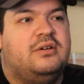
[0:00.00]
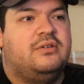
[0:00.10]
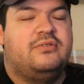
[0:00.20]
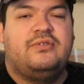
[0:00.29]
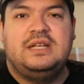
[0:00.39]

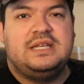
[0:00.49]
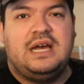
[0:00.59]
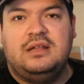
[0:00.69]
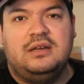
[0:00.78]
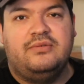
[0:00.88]
fight
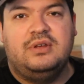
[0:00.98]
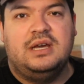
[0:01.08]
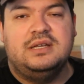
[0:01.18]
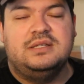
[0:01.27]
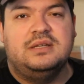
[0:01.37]
Talon if you
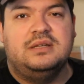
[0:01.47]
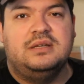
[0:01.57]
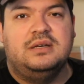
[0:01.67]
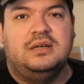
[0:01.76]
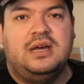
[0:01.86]
guys didn't
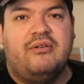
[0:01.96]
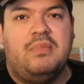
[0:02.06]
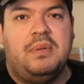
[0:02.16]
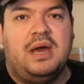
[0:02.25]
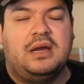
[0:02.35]
uh, have
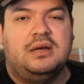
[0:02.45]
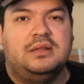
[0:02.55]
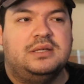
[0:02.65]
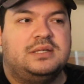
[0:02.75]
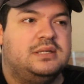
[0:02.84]
my back on
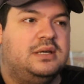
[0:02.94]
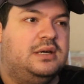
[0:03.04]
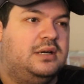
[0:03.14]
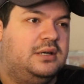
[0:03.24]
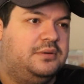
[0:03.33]
this.
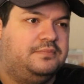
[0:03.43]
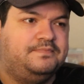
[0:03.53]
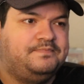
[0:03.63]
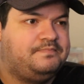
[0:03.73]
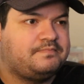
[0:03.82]

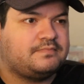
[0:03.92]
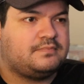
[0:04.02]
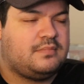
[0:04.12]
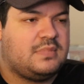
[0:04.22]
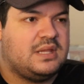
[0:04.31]
Um,
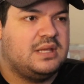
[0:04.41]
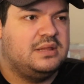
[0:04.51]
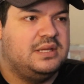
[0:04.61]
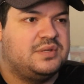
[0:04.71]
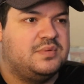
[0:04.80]

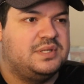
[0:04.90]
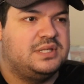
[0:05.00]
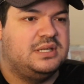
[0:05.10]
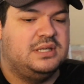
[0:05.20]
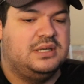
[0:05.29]
this was
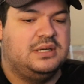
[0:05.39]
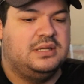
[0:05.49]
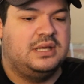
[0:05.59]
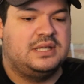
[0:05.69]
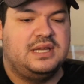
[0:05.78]
uh
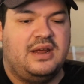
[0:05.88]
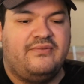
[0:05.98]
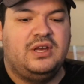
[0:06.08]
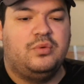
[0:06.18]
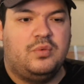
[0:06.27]
like I said, I
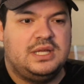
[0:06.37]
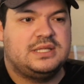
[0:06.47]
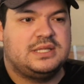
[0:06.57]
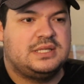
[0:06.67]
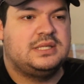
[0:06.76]
failed
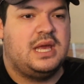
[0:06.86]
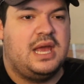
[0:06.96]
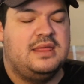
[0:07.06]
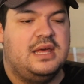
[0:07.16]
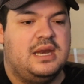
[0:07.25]
once,
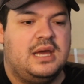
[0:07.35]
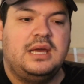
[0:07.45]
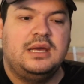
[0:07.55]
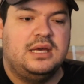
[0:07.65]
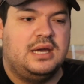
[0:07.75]
and then
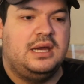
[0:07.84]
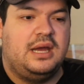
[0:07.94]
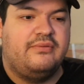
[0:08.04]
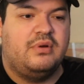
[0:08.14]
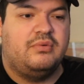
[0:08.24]
I uh,
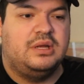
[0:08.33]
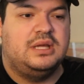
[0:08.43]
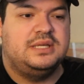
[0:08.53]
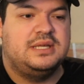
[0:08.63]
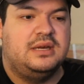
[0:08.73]
I, I
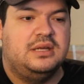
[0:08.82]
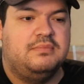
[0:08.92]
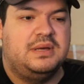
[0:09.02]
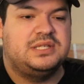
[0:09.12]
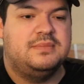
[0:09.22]
realized how to
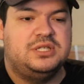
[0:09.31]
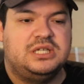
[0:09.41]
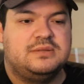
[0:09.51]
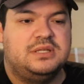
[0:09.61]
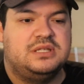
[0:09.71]
make some
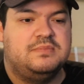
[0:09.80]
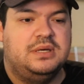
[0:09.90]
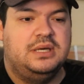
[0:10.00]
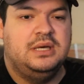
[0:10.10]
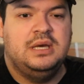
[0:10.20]
adjustments. But